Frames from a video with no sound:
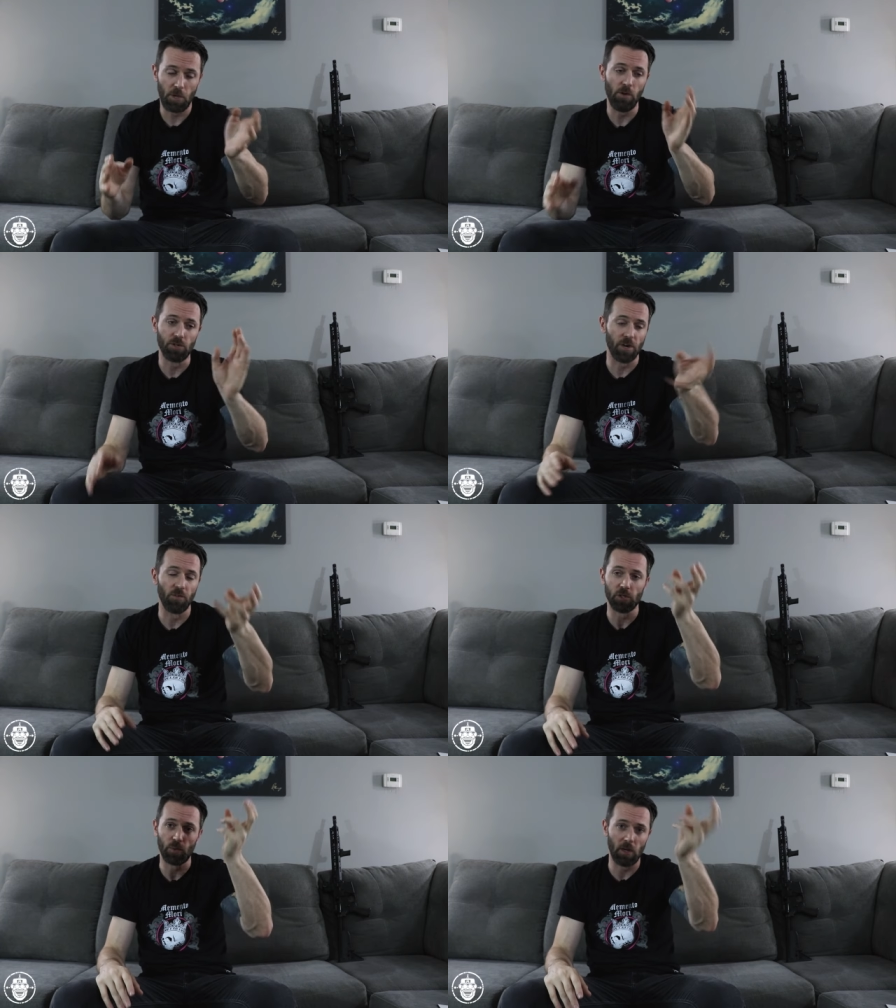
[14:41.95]
huge
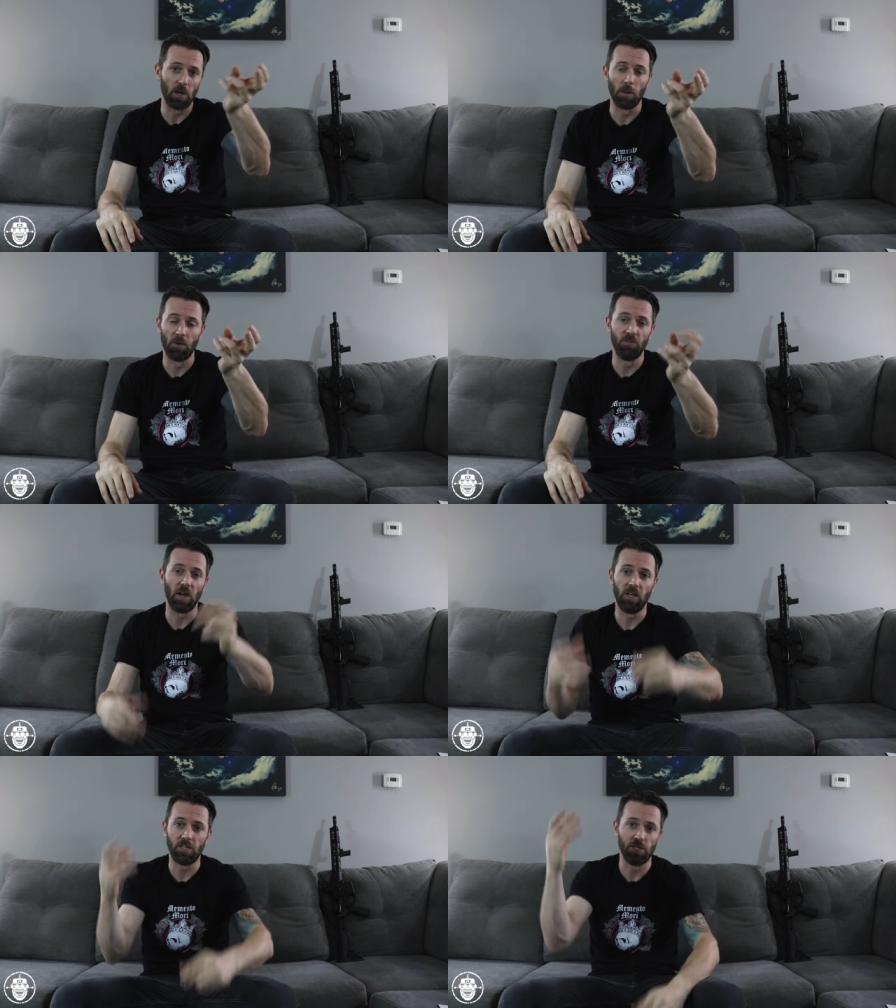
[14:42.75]
difference between a number of
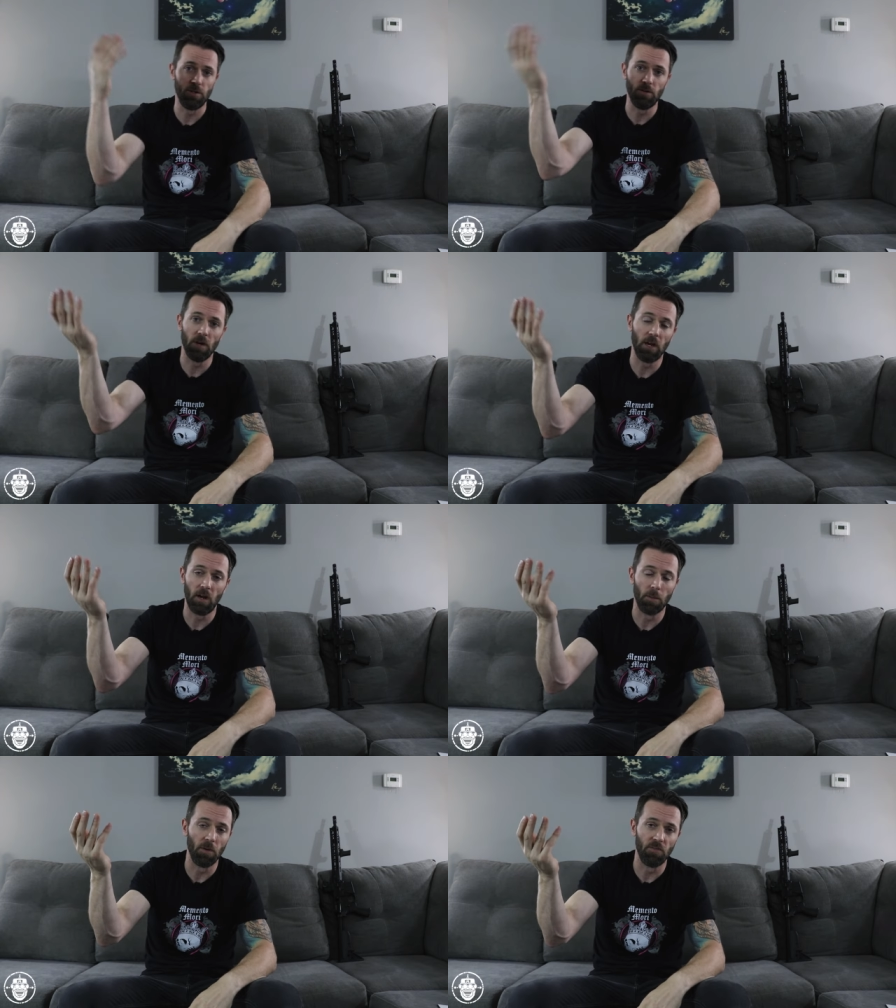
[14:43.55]
92 and a
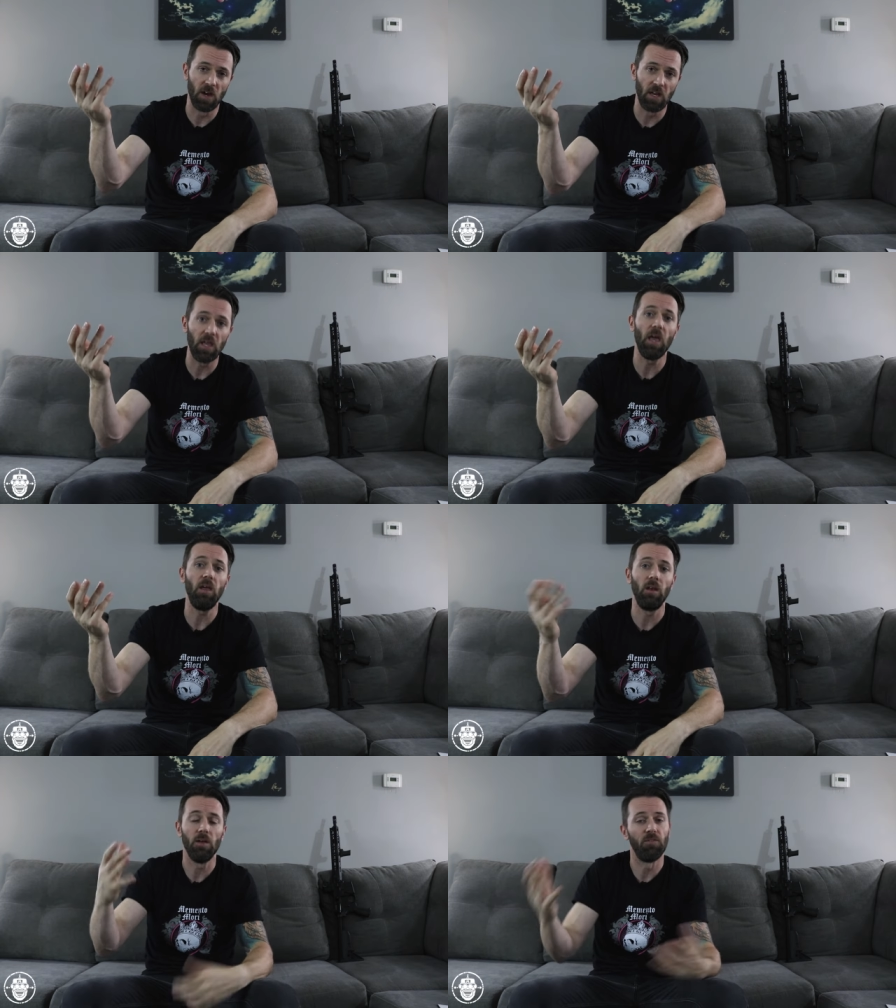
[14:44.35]
number of
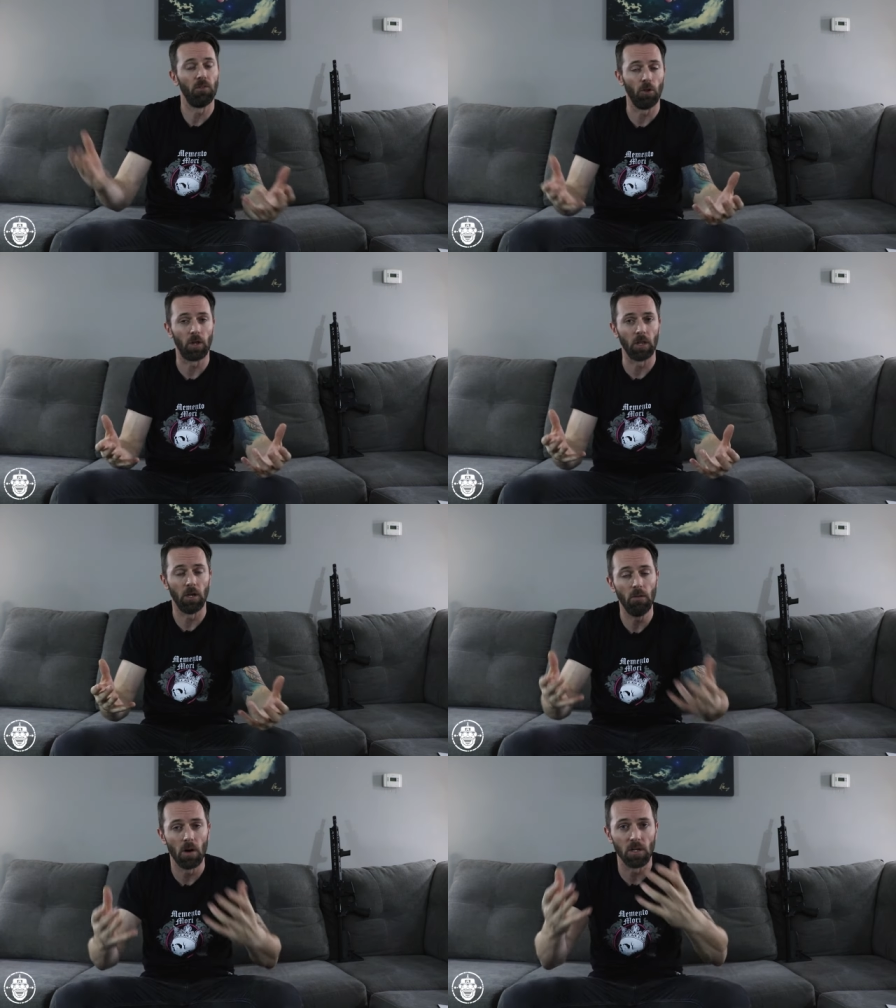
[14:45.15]
98 if you look at the
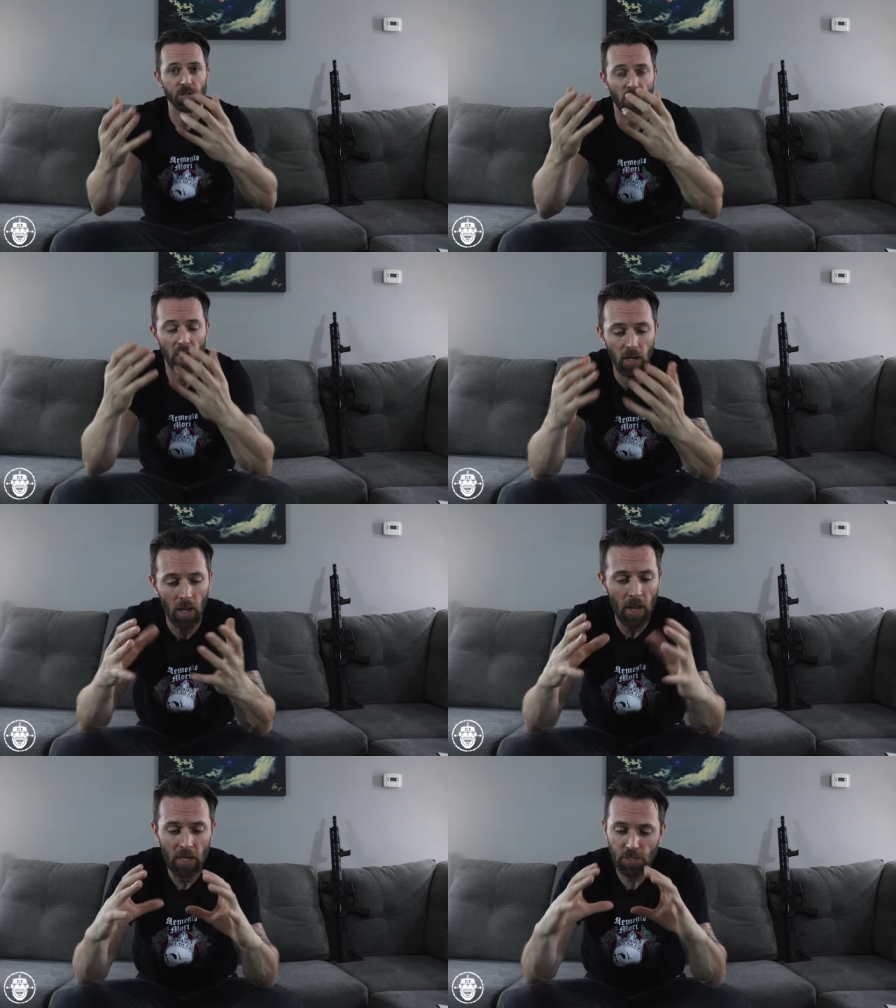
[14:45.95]
nuance, right?
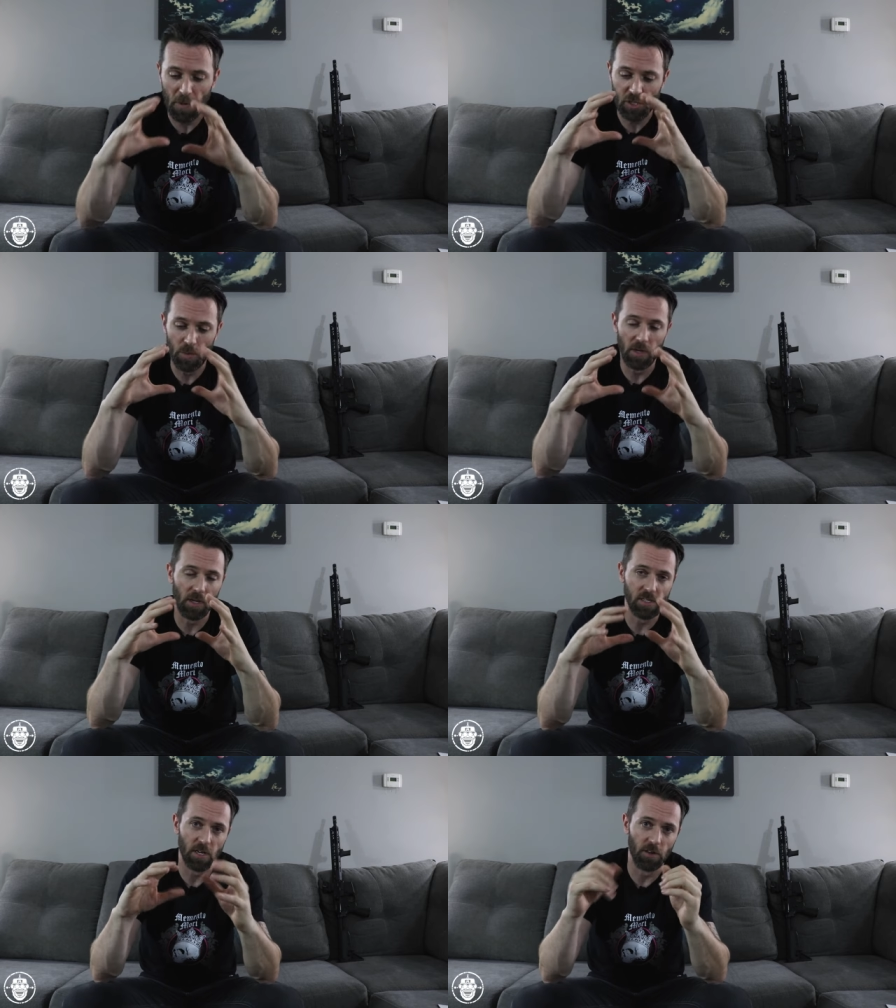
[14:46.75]
Especially when you
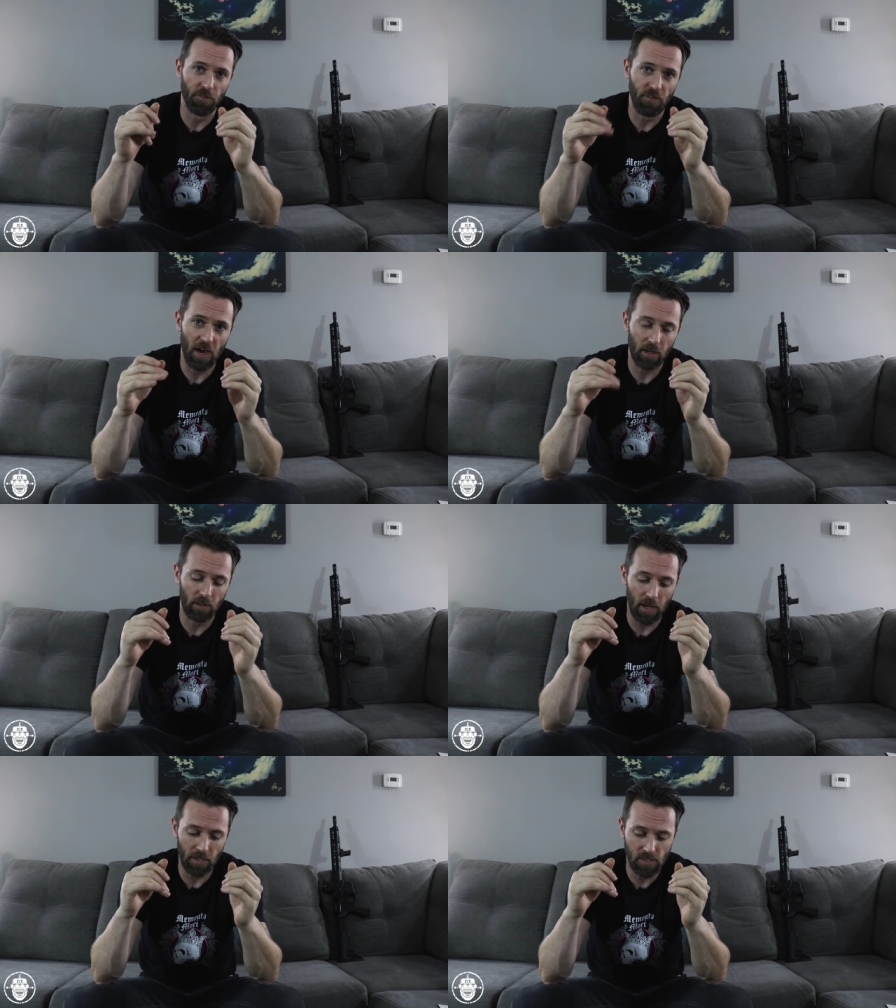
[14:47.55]
consider the fact
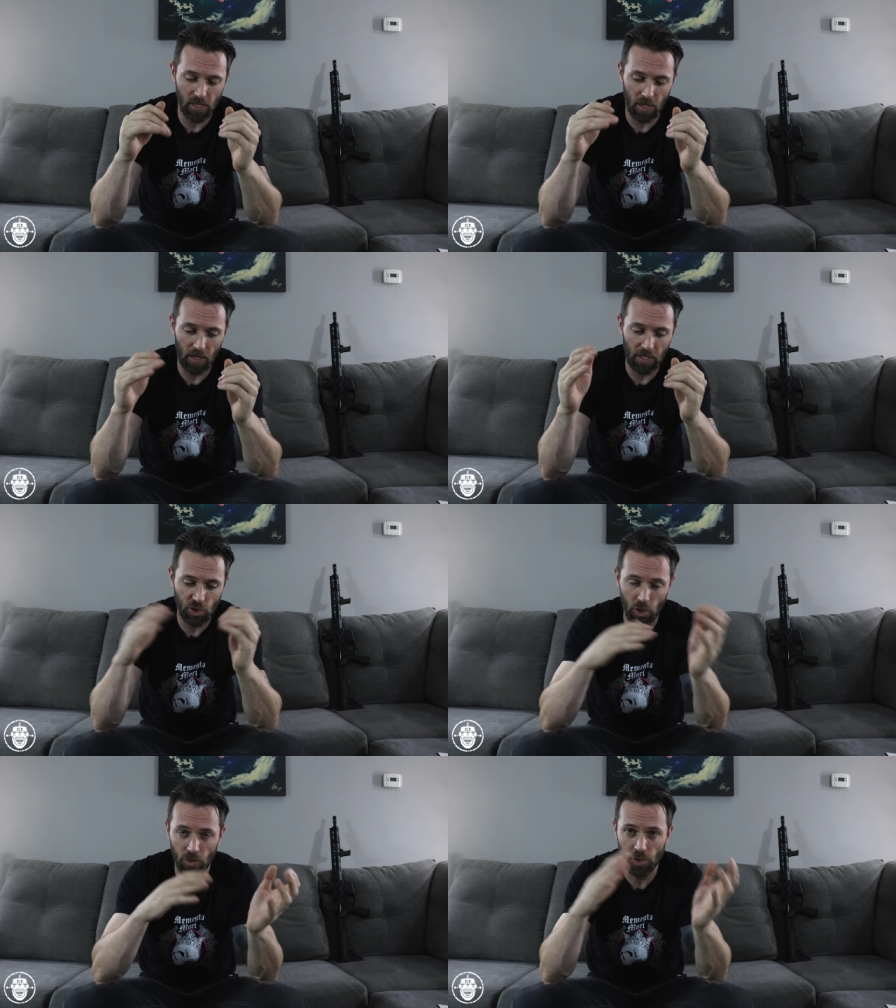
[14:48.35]
that uh, it
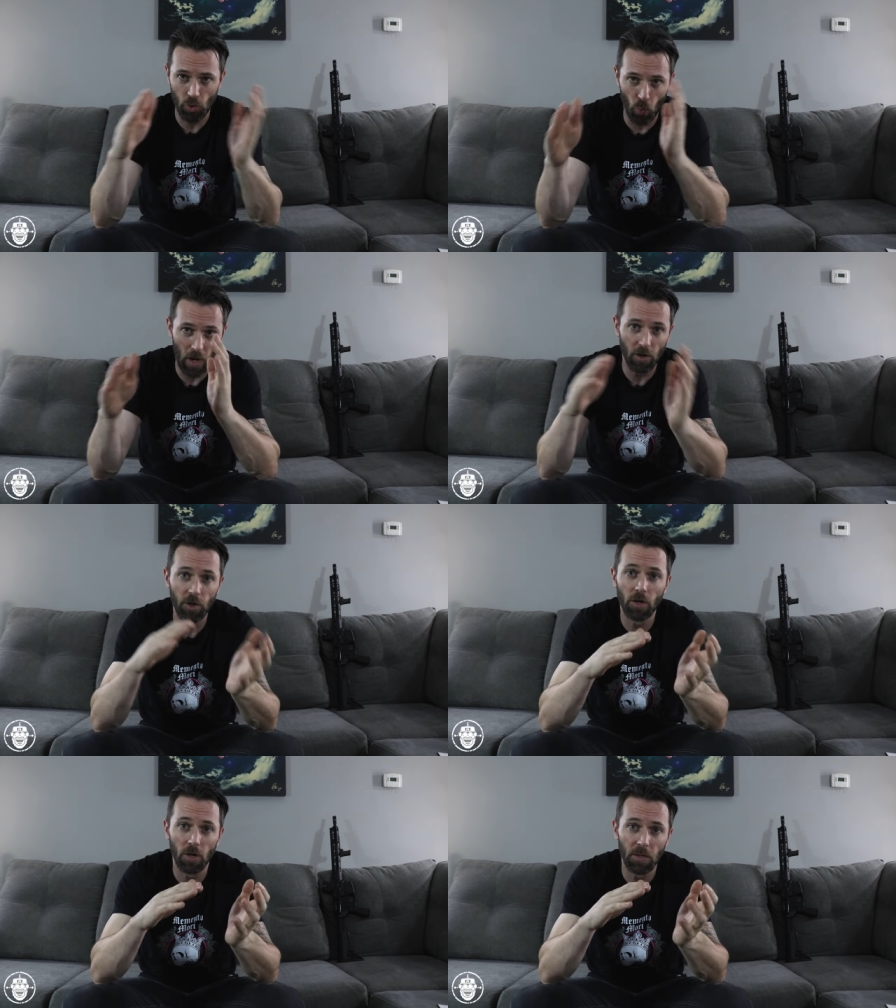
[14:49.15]
shows you where
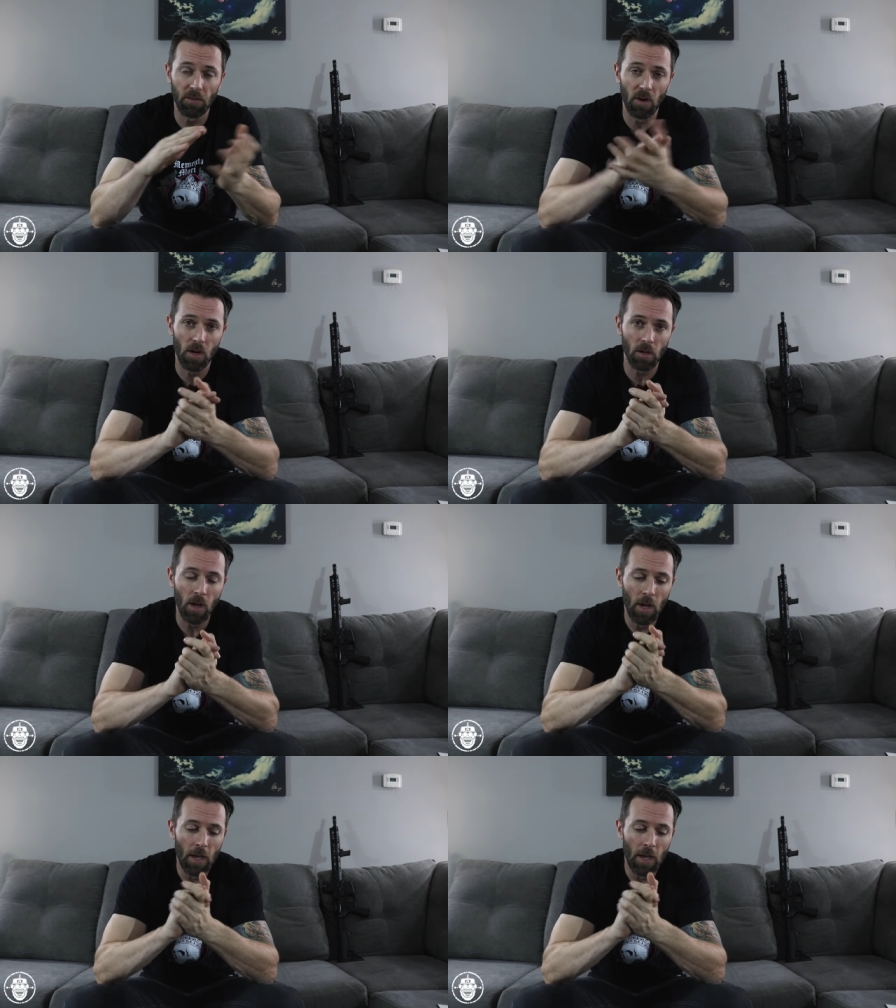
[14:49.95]
you're going wrong